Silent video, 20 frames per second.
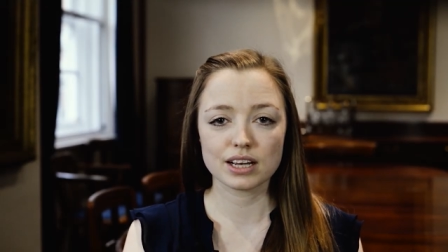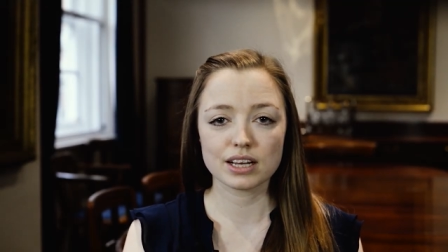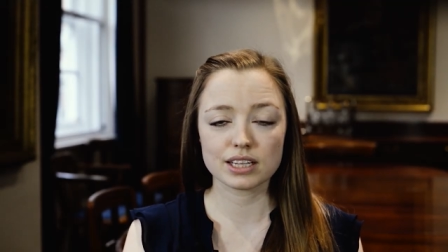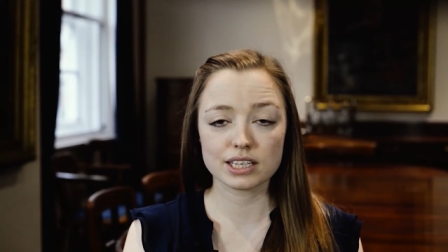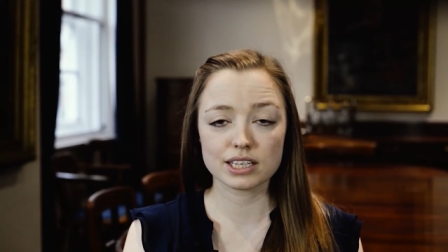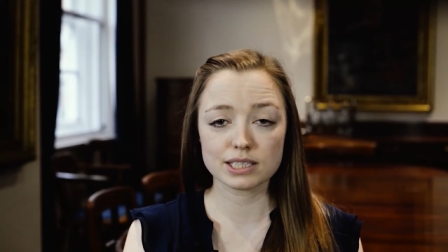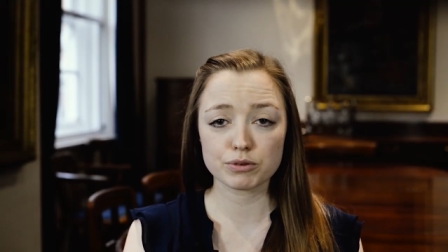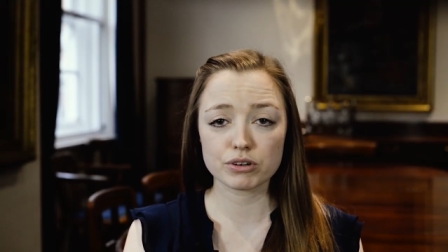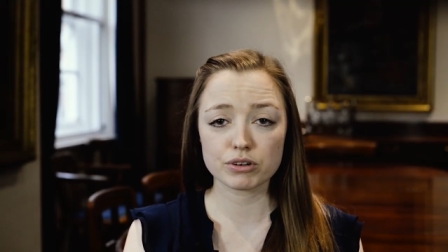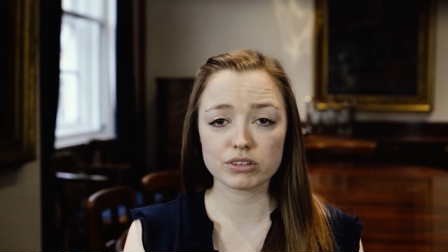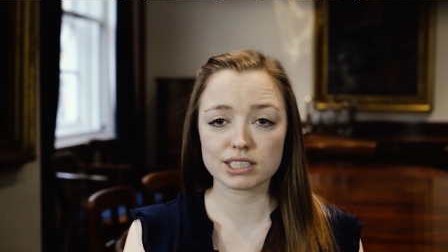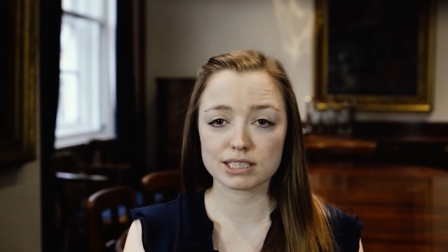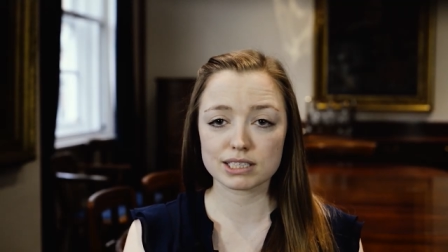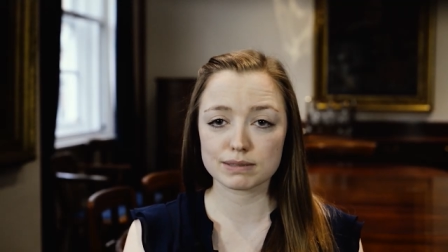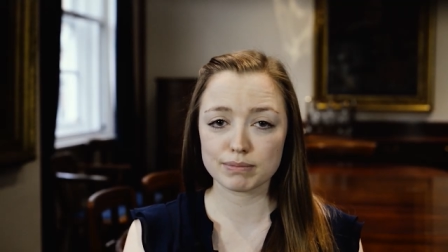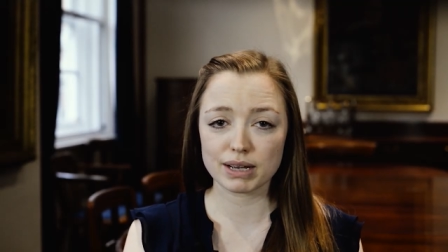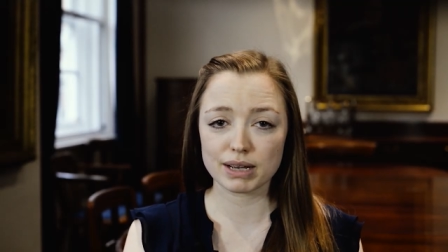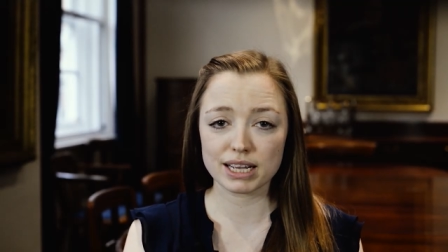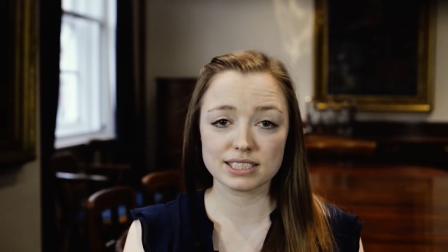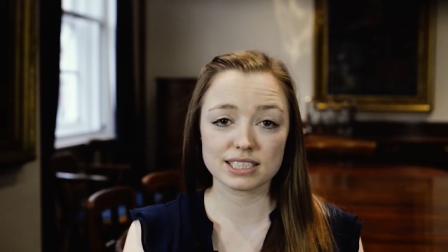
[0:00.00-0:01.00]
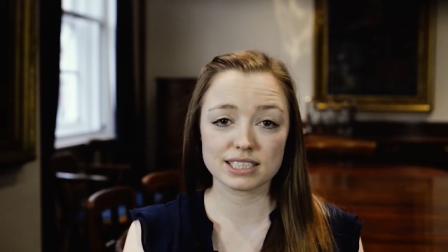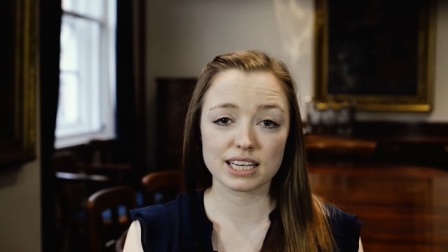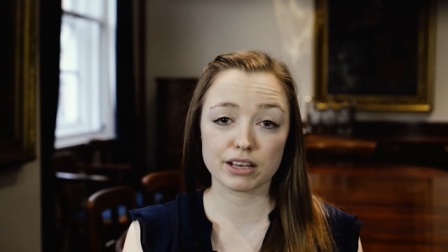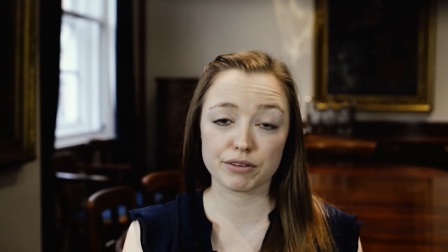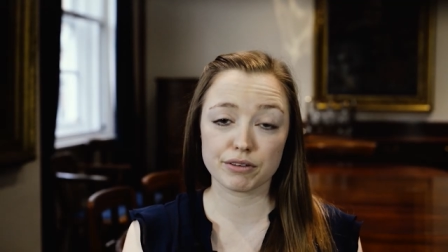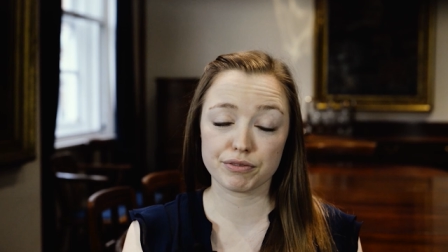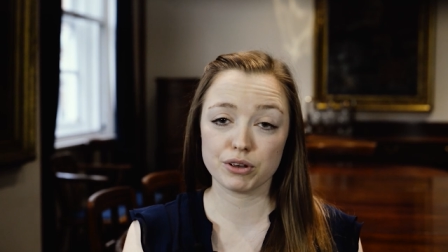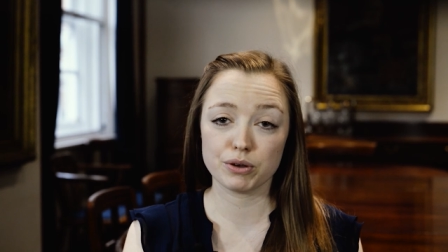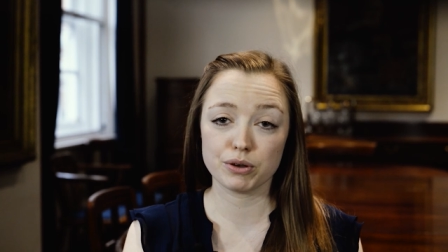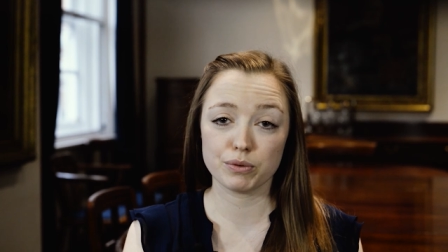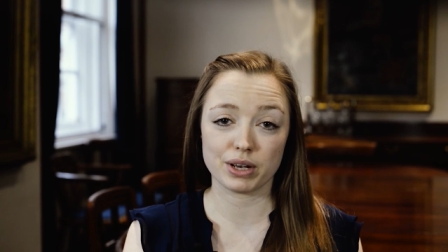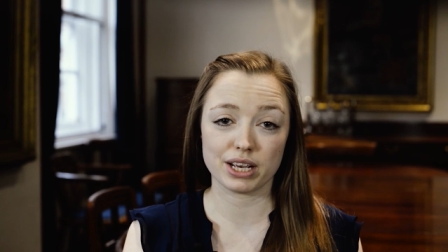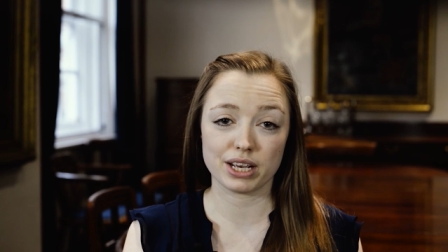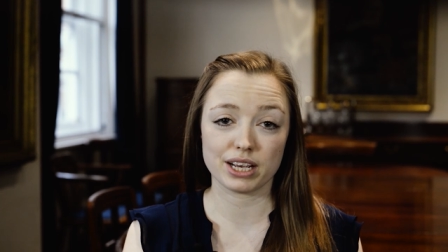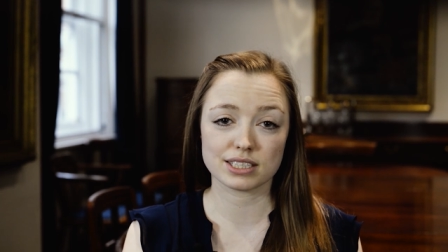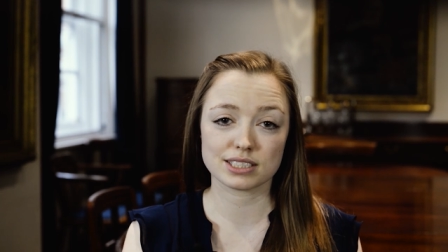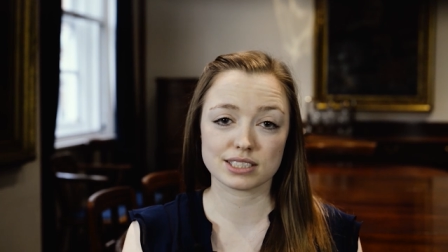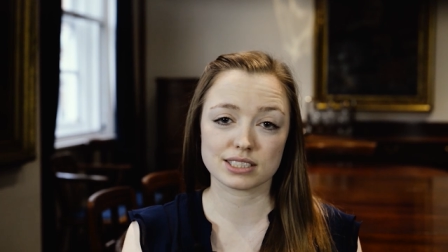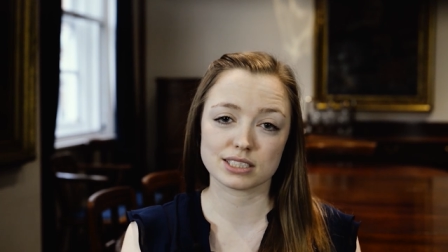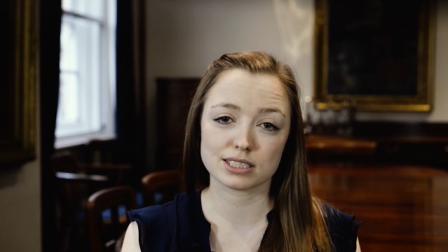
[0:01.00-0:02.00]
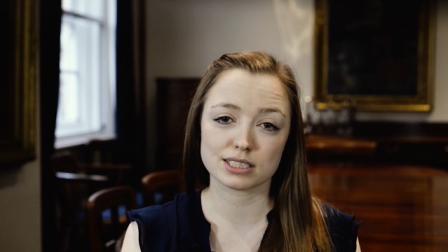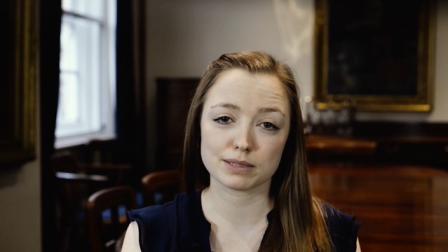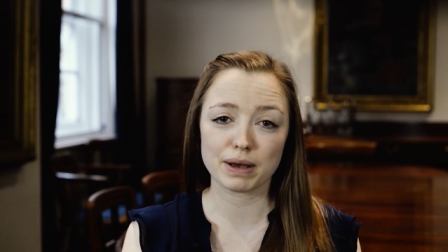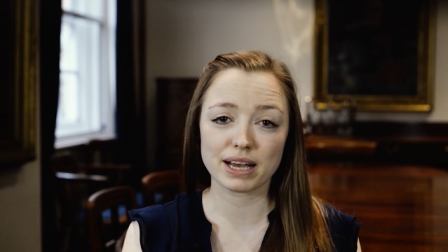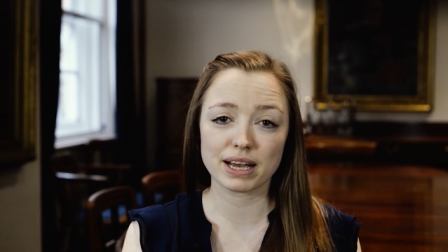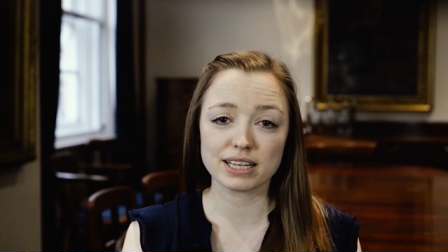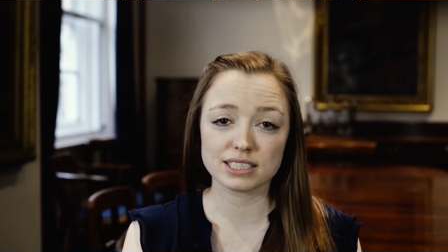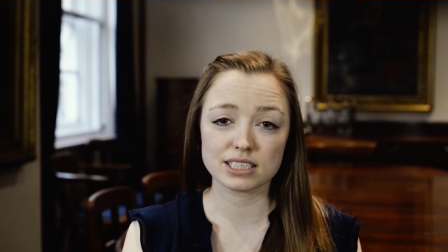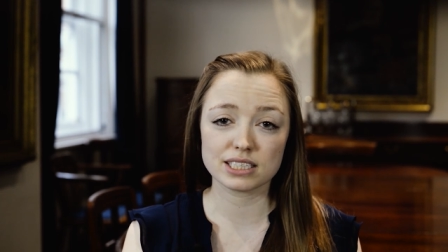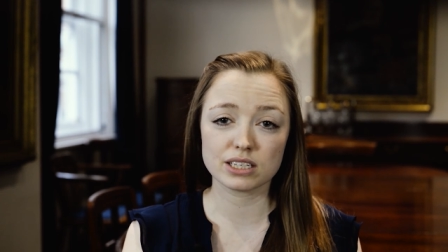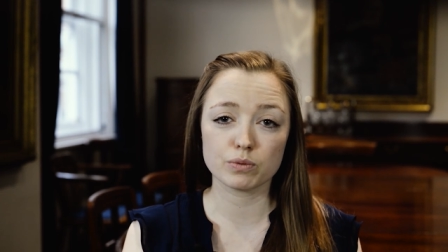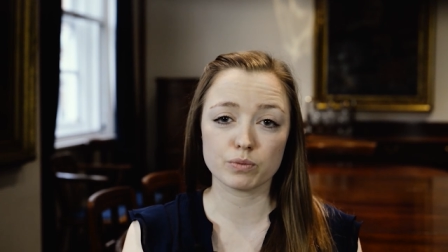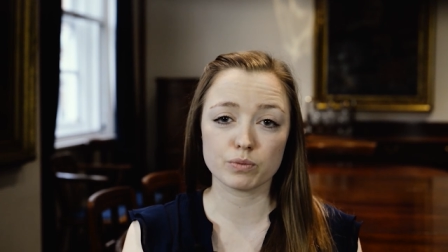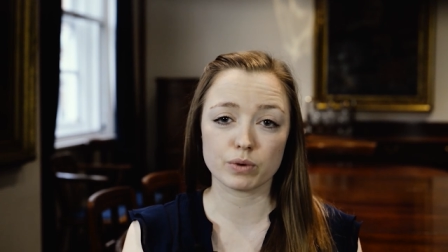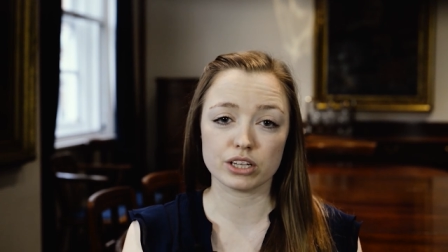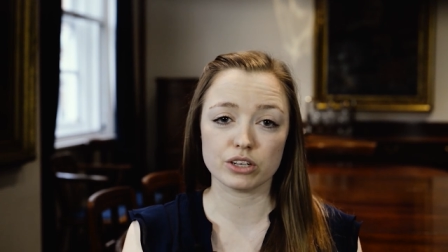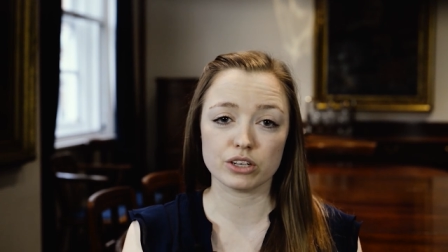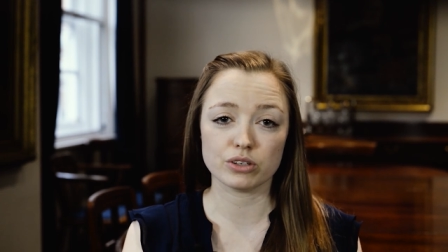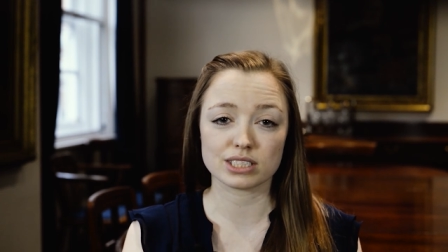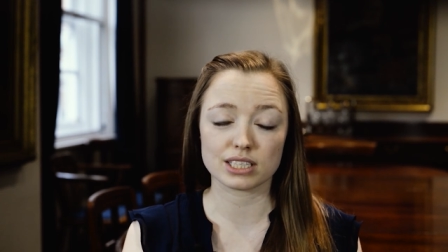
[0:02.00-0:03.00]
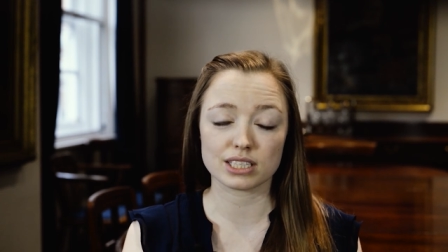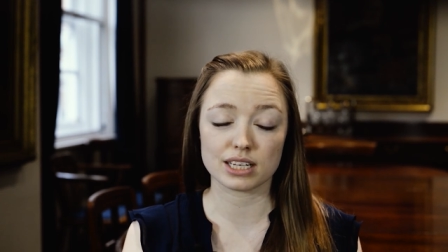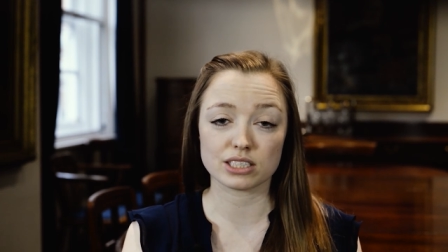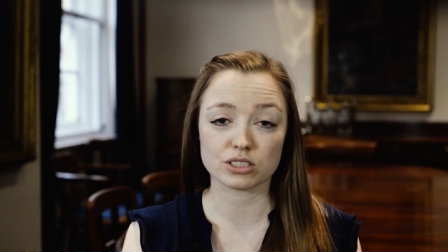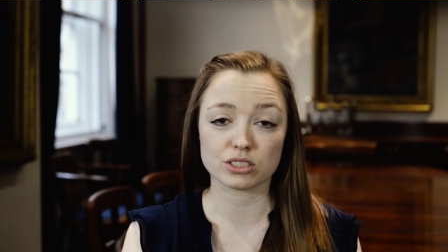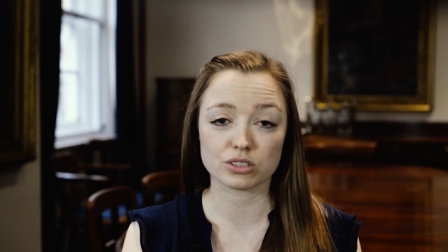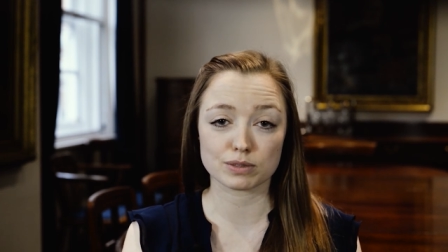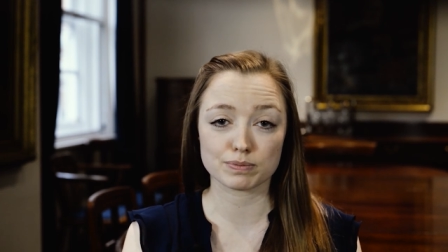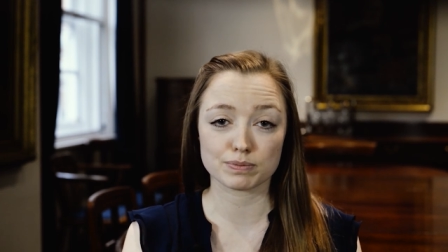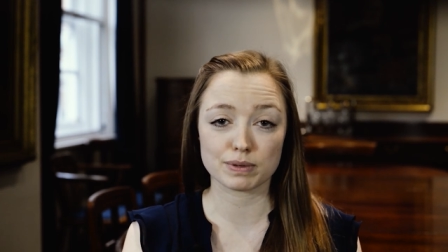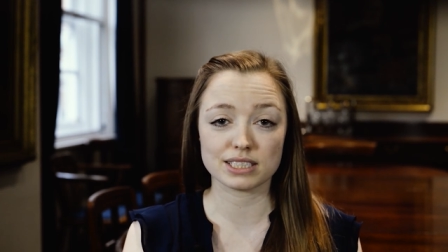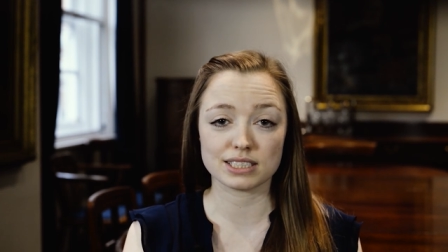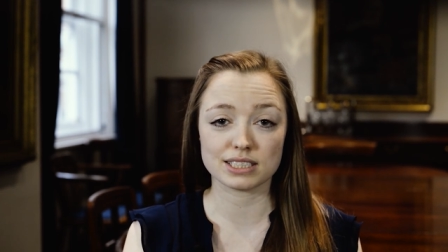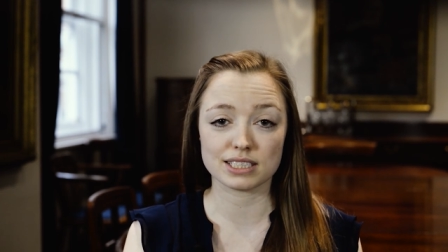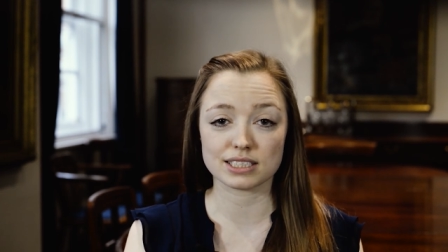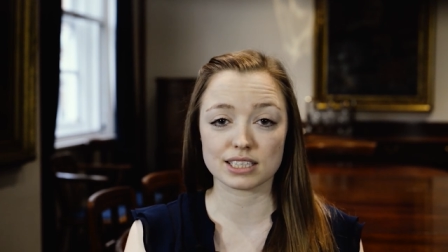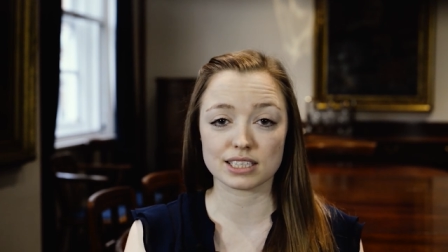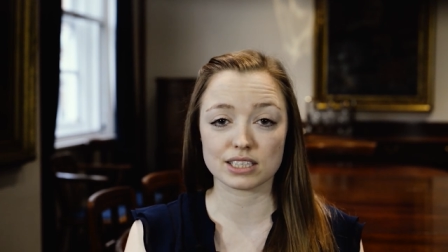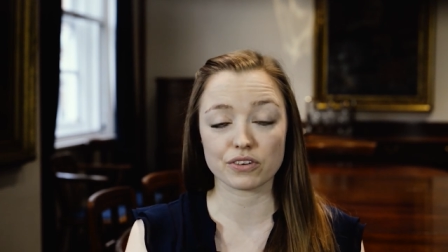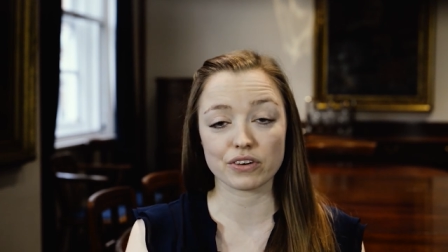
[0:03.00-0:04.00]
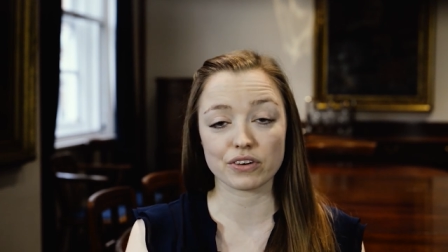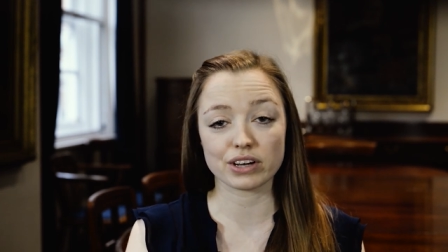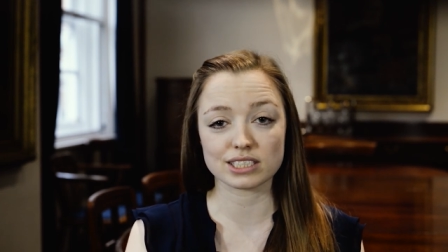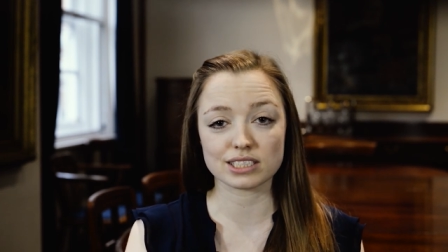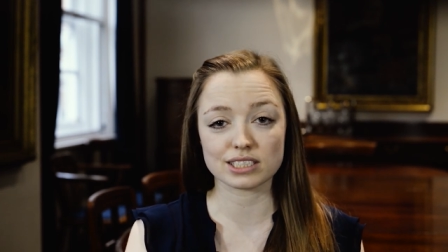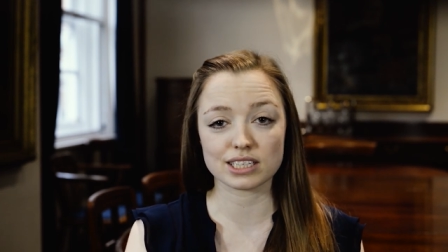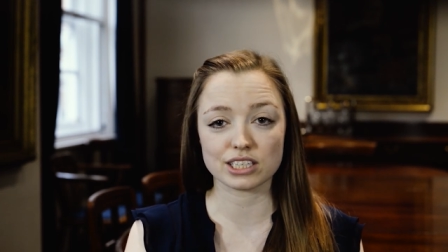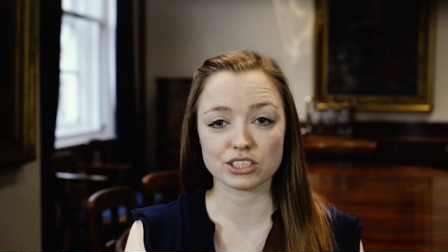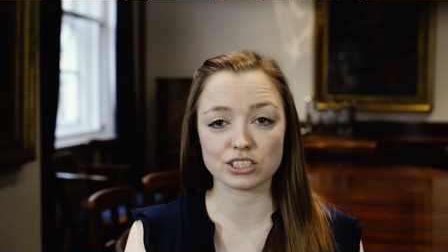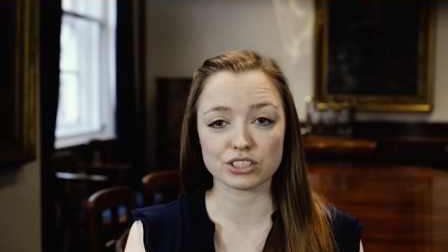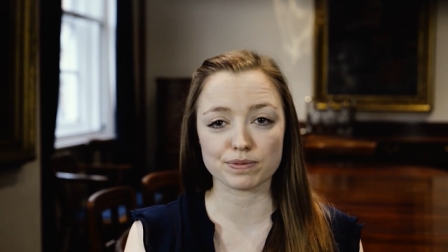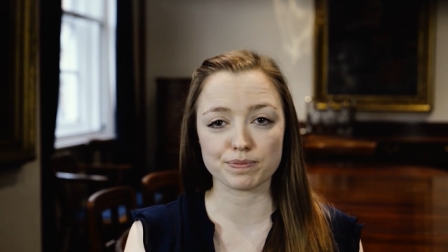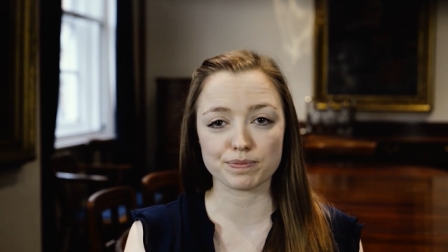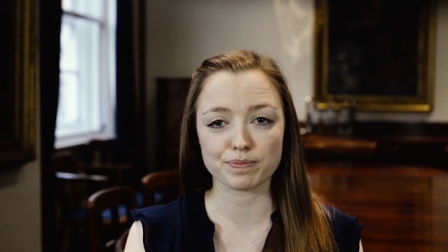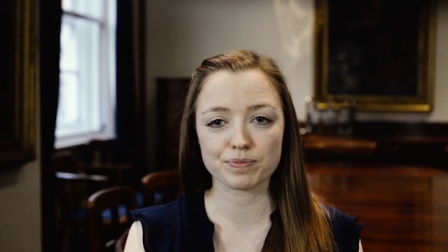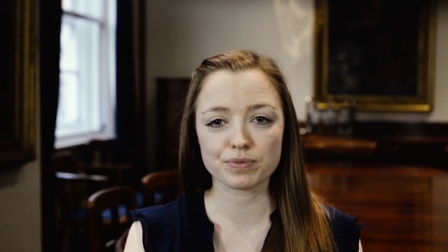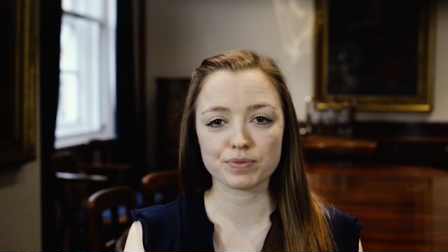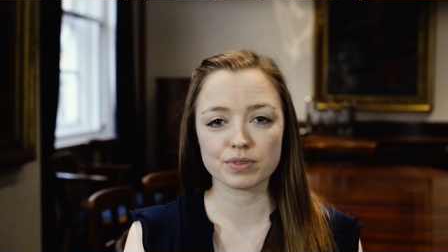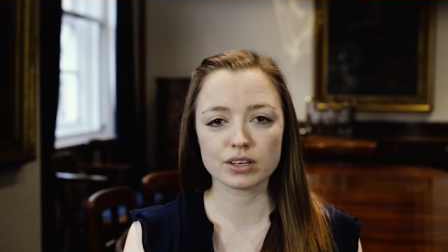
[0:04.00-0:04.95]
This process may take a few weeks, depending on when you select your species and accreditation.